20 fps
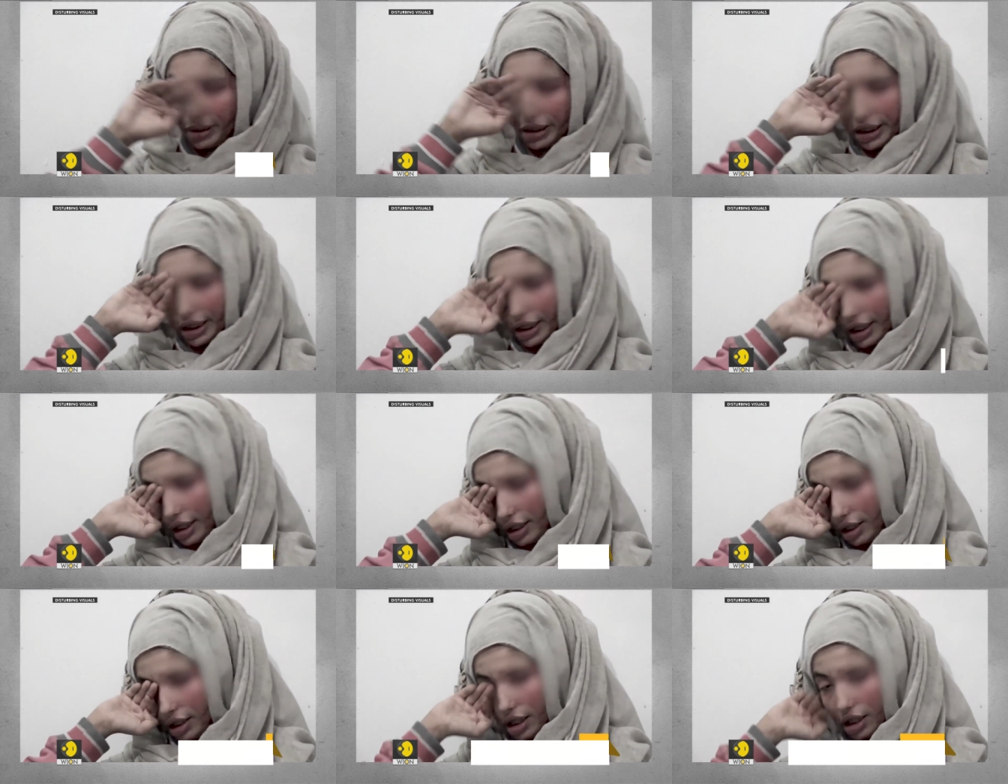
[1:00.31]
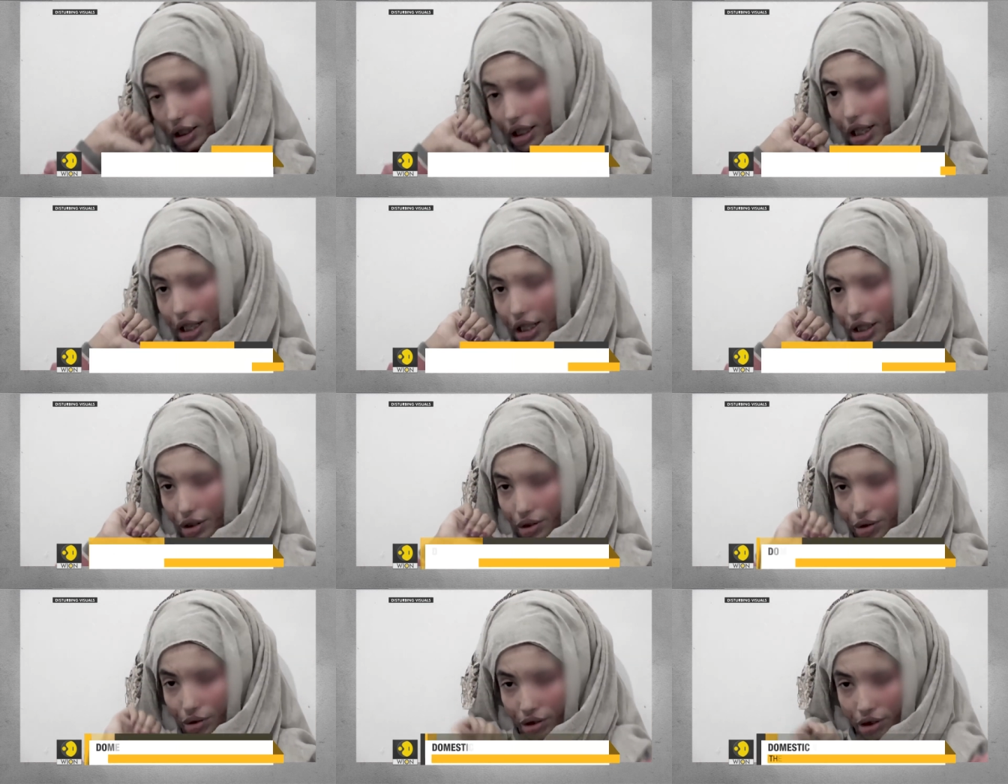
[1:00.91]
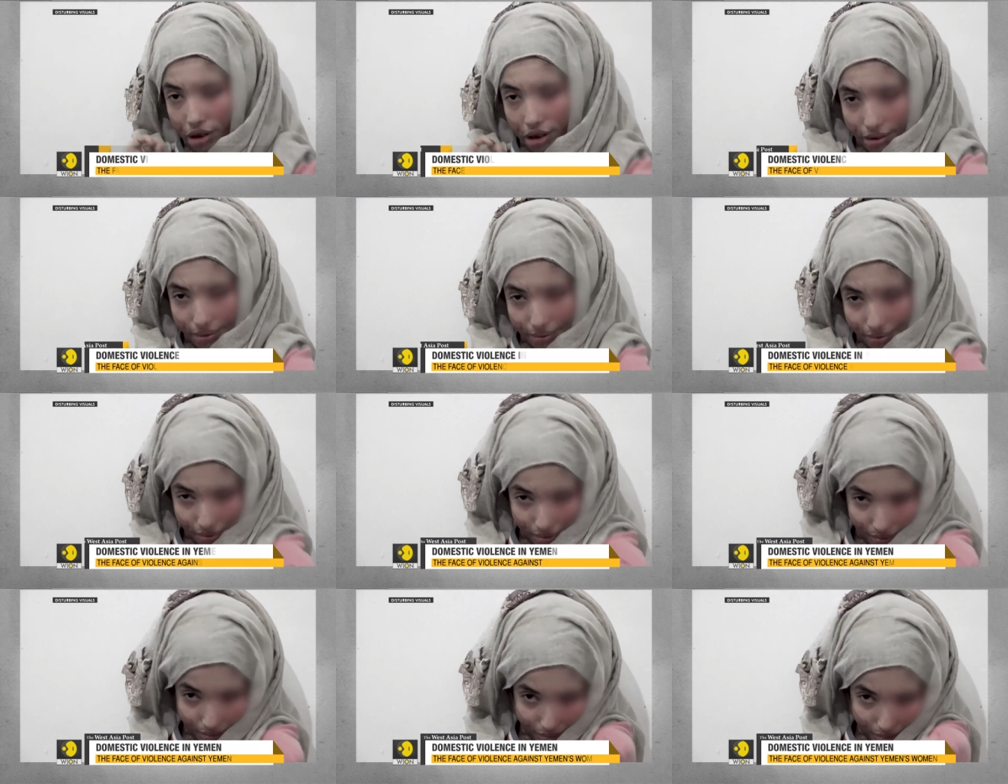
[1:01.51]
I covered one eye and
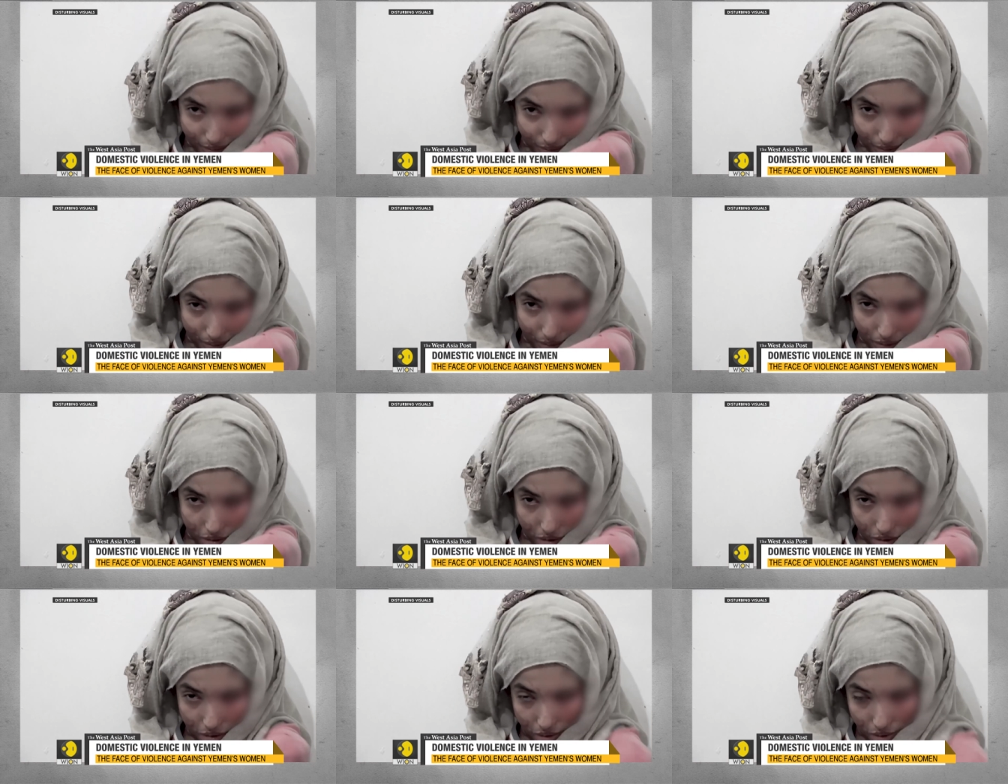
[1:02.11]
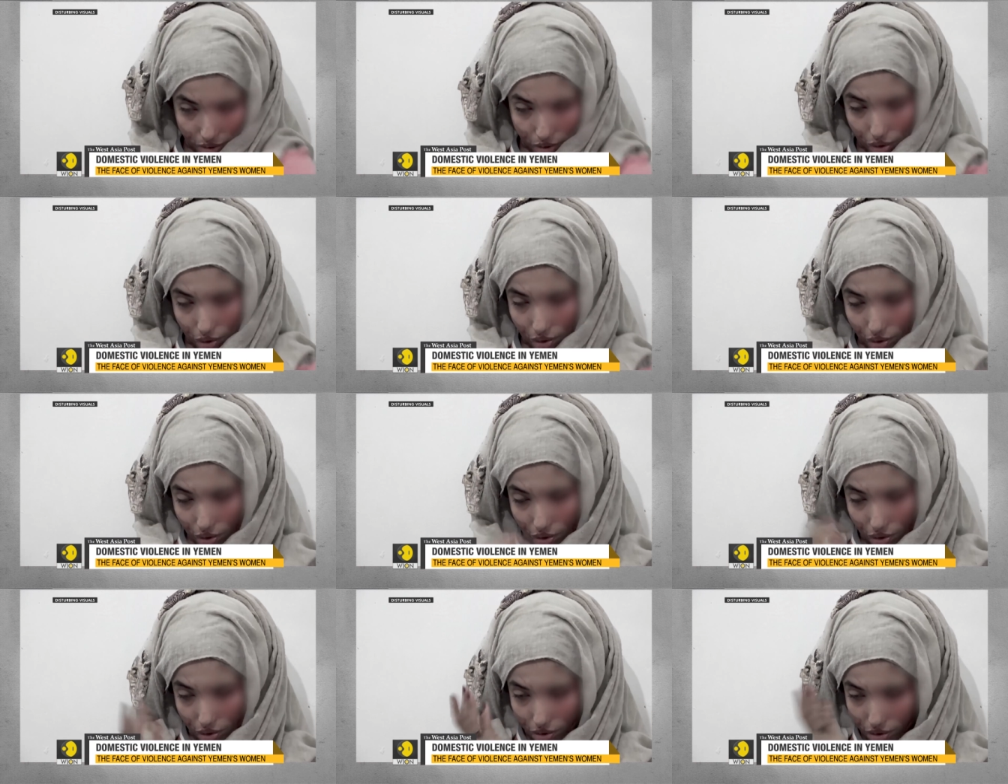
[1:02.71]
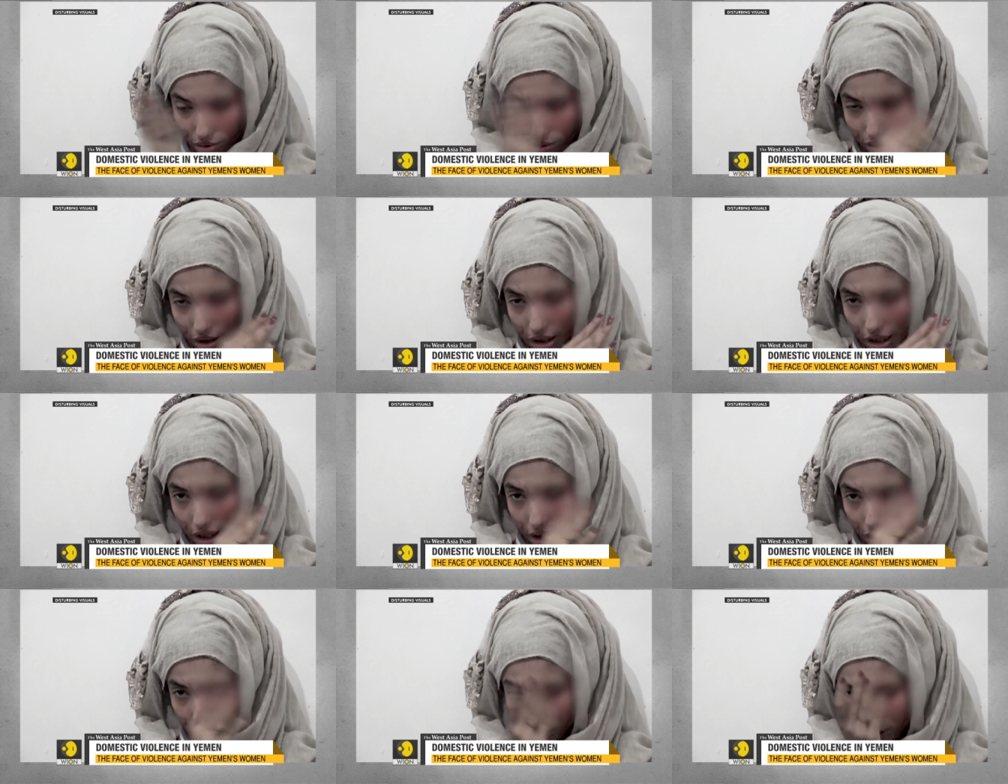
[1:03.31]
drops of acid fell in the
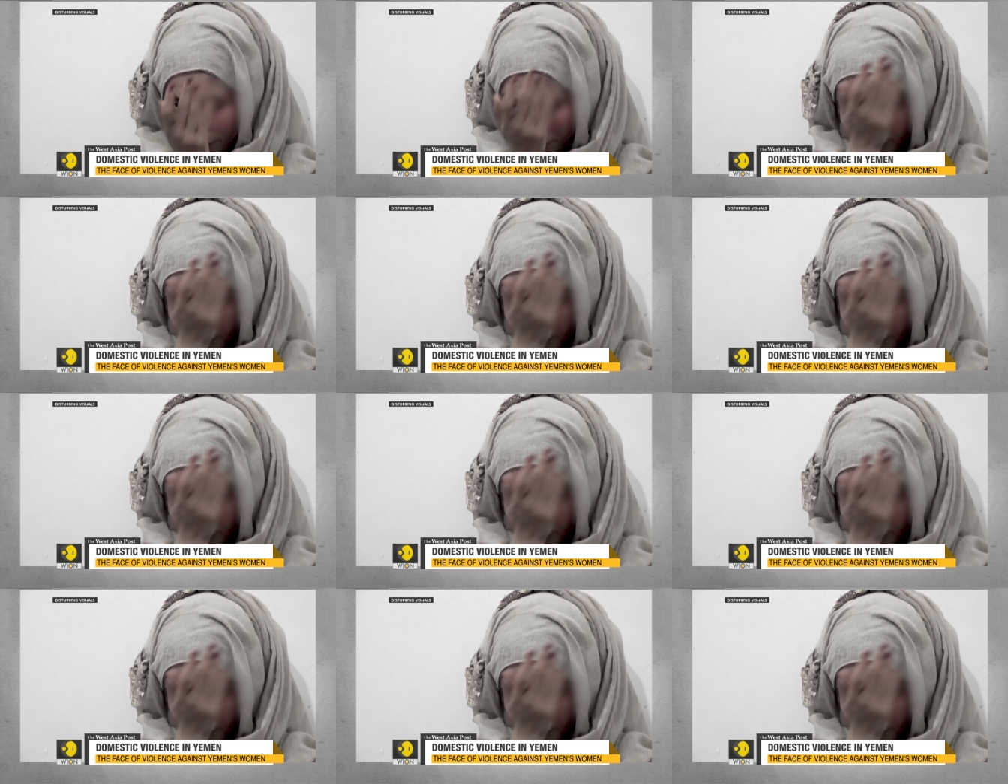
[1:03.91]
other.